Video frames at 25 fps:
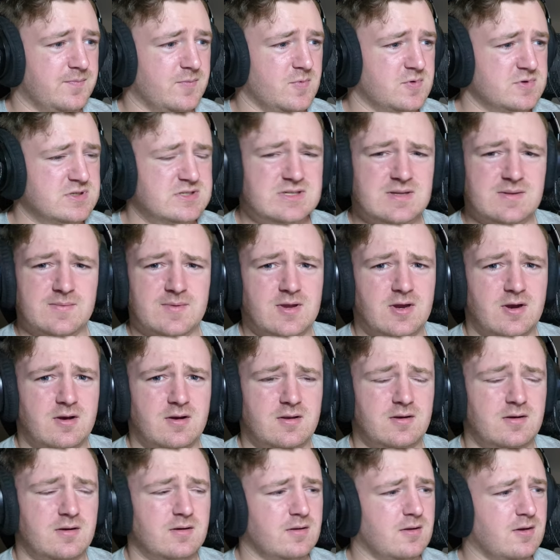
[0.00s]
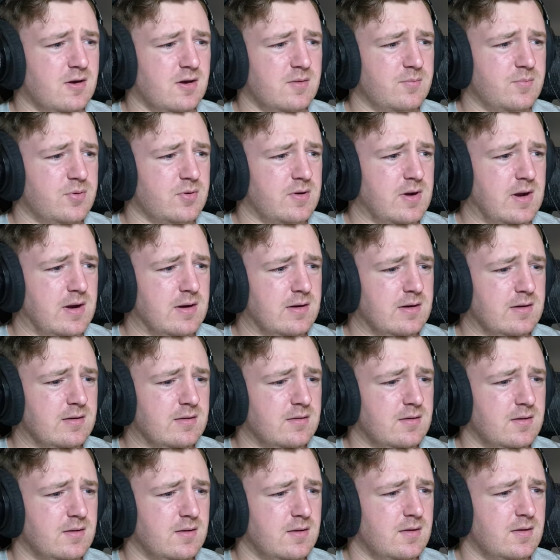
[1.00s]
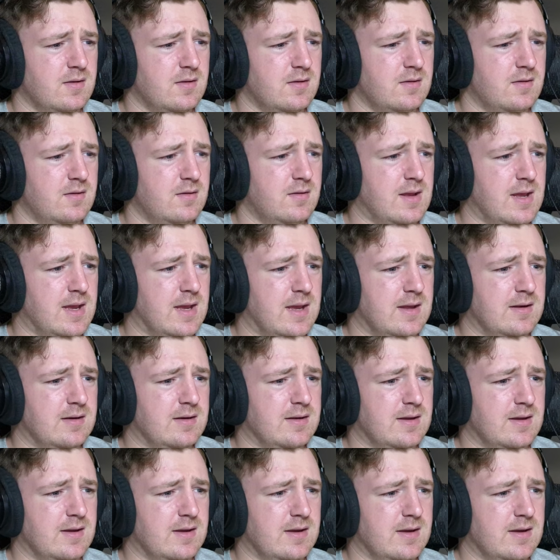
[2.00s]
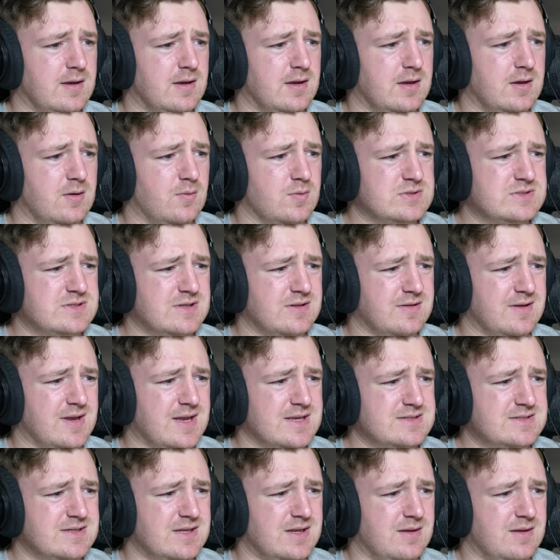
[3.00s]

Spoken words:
which is named Con Pereira, and what's the other guy's